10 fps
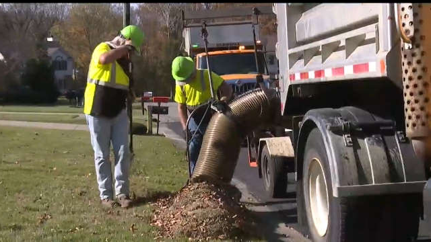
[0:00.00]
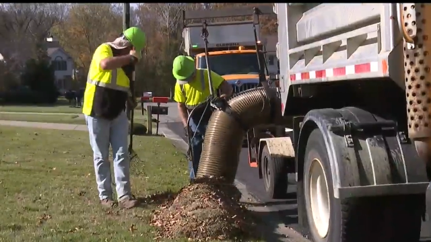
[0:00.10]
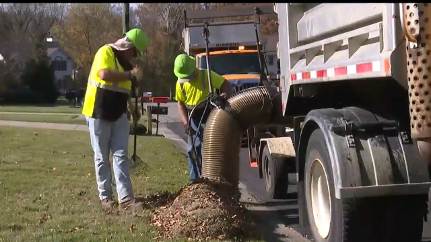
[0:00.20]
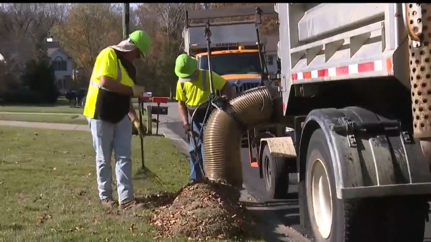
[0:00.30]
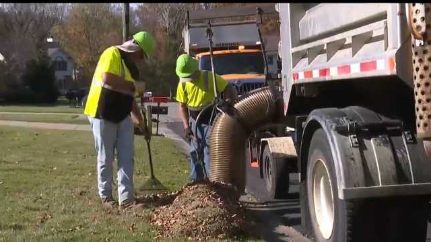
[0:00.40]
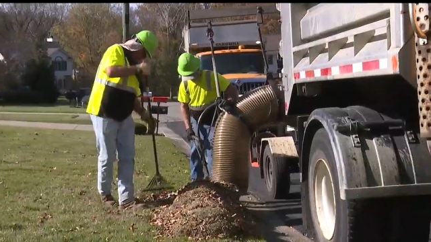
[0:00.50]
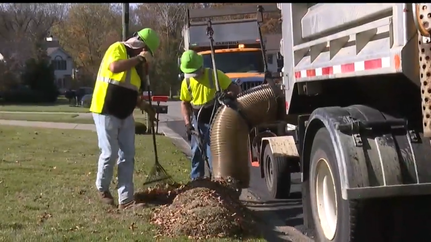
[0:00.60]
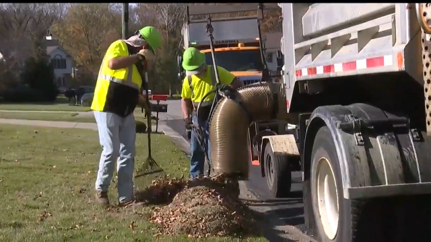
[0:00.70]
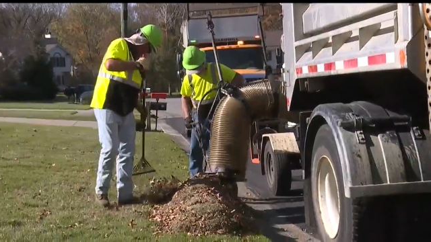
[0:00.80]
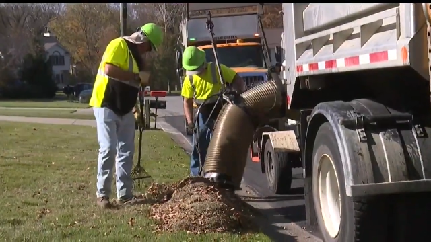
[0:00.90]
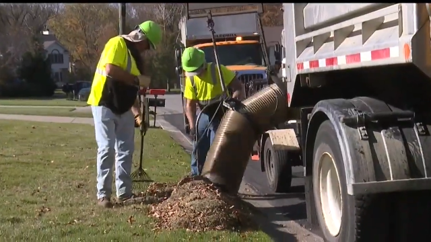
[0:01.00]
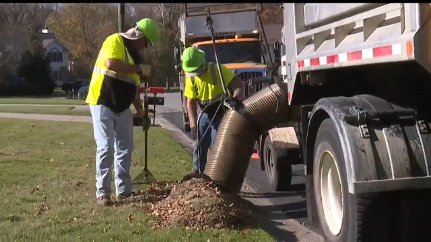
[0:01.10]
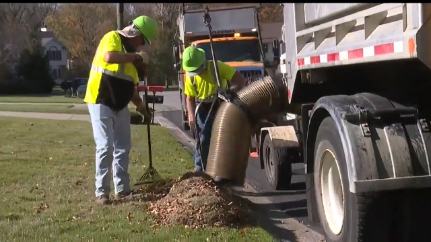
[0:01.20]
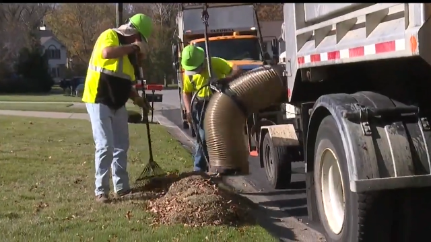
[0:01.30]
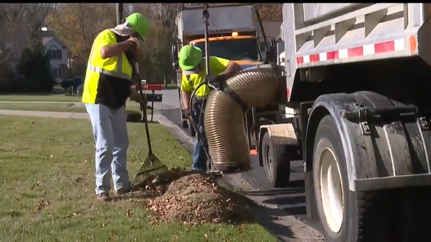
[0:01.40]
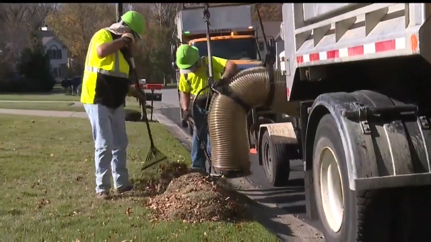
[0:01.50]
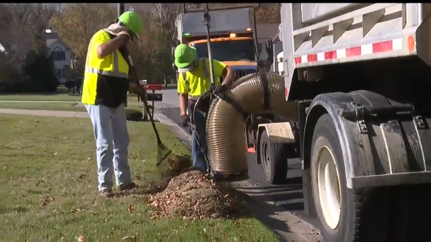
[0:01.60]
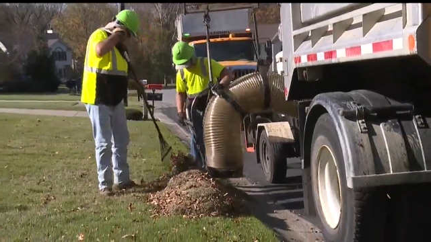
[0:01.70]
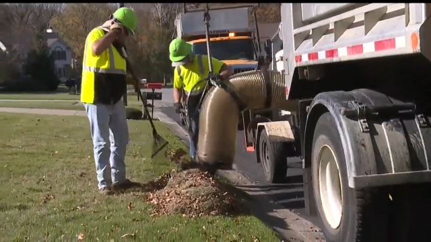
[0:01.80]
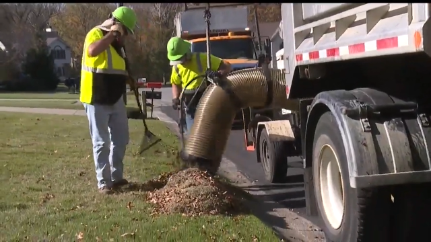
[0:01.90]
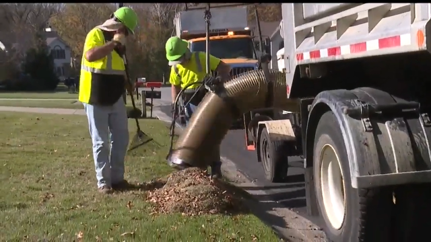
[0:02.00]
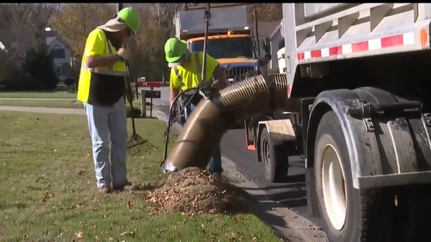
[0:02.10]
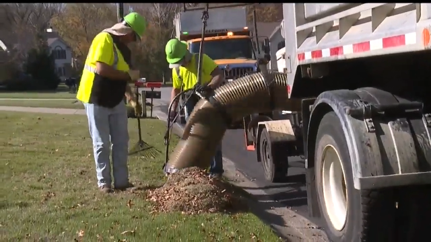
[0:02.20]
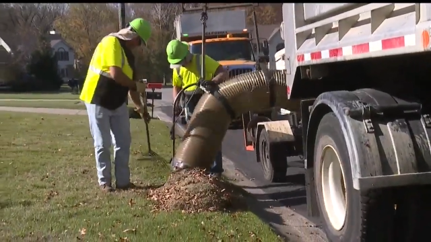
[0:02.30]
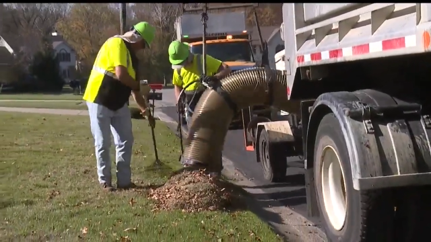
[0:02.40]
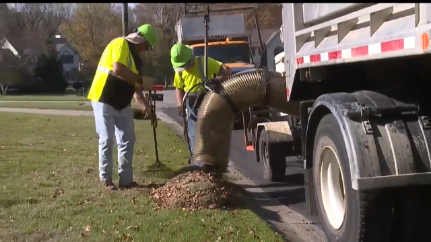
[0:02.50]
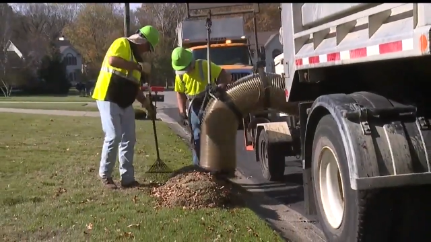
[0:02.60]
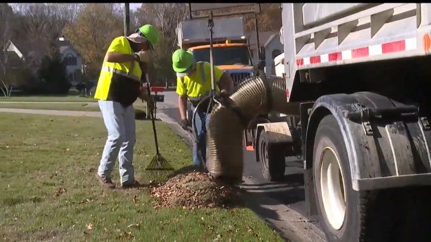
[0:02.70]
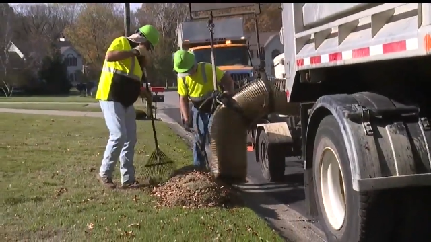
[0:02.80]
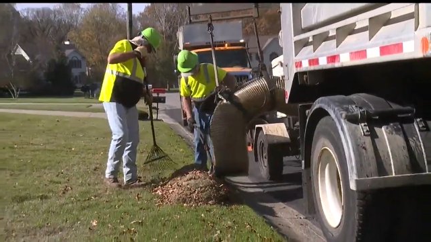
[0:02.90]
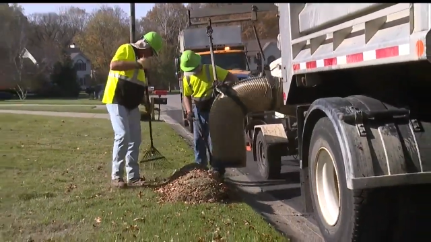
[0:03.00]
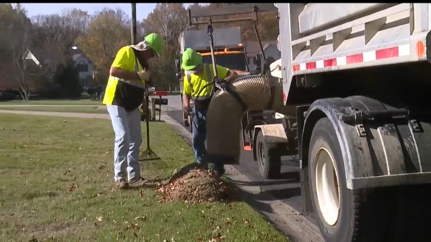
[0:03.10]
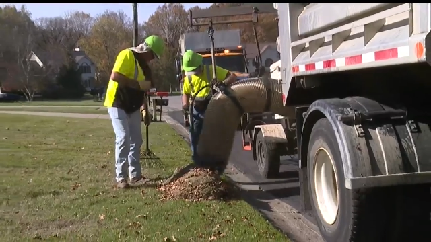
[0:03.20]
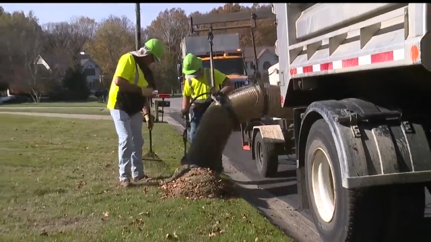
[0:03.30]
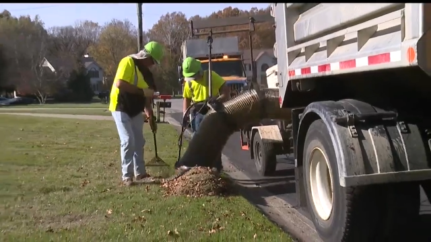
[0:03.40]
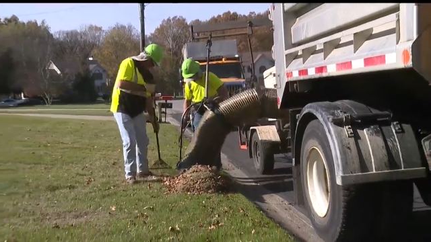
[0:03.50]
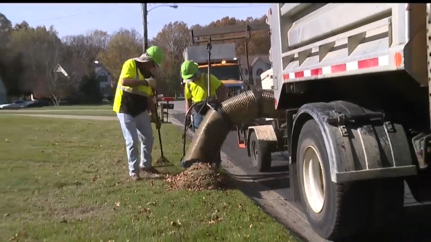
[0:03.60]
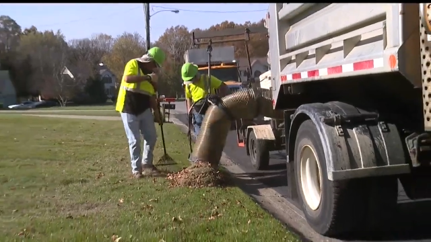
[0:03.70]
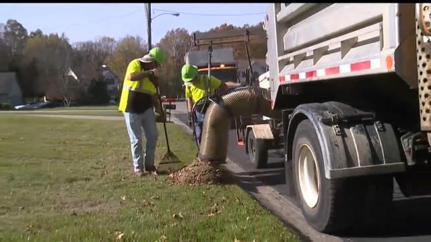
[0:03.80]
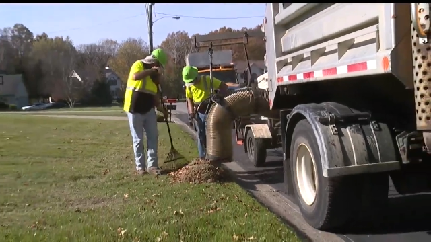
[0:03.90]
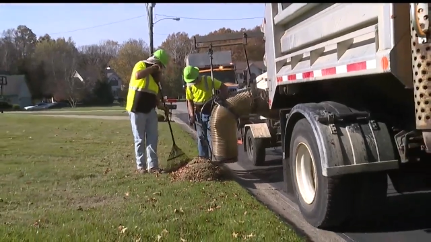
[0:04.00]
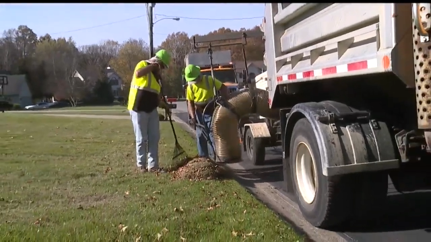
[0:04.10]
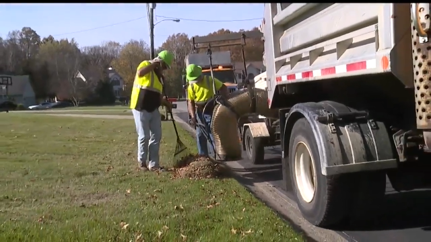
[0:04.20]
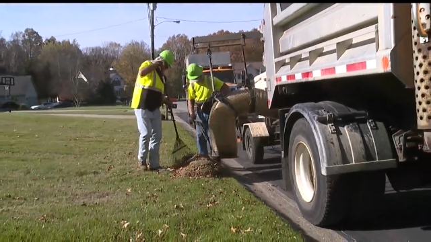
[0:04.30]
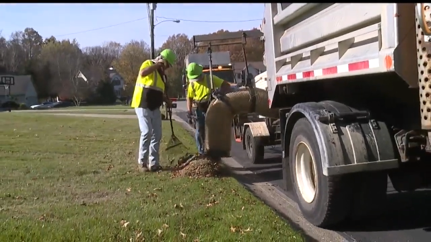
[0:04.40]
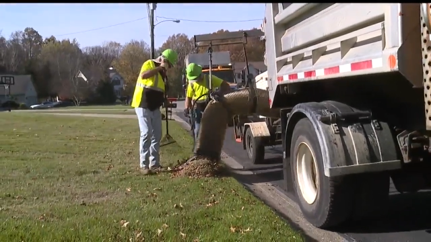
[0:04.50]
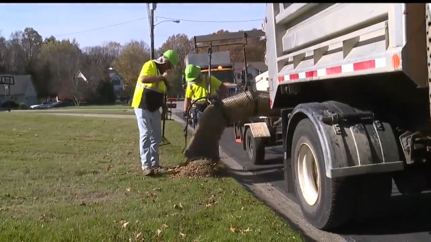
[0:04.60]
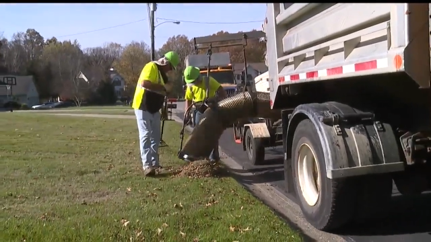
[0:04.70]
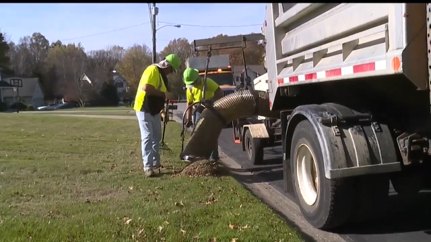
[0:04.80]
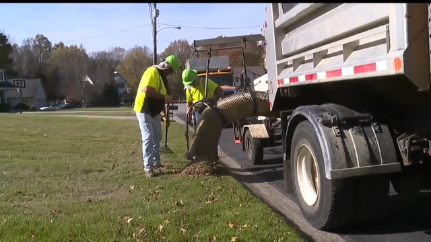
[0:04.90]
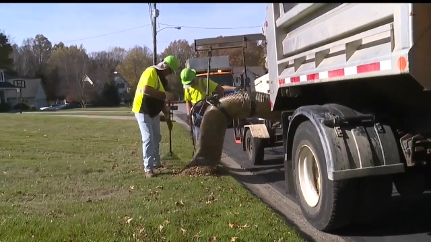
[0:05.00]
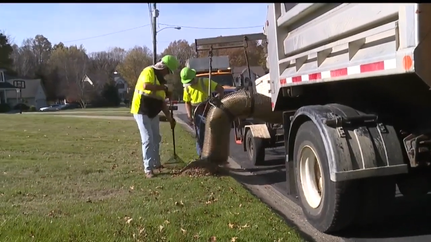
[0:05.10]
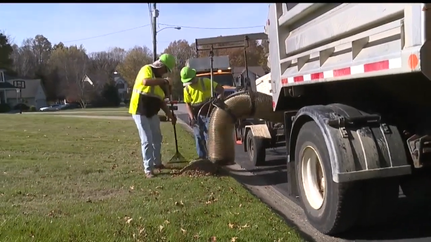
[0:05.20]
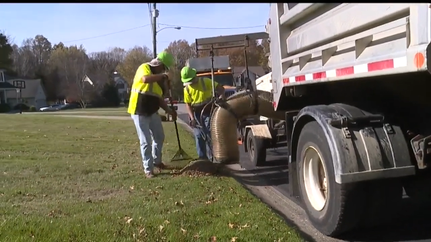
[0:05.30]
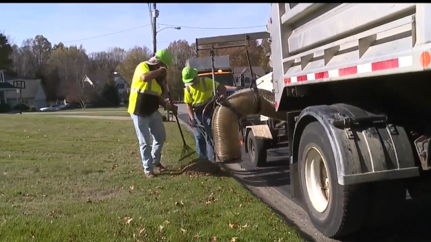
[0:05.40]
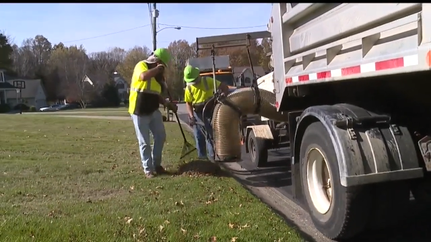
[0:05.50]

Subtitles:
[unreadable: no face in view]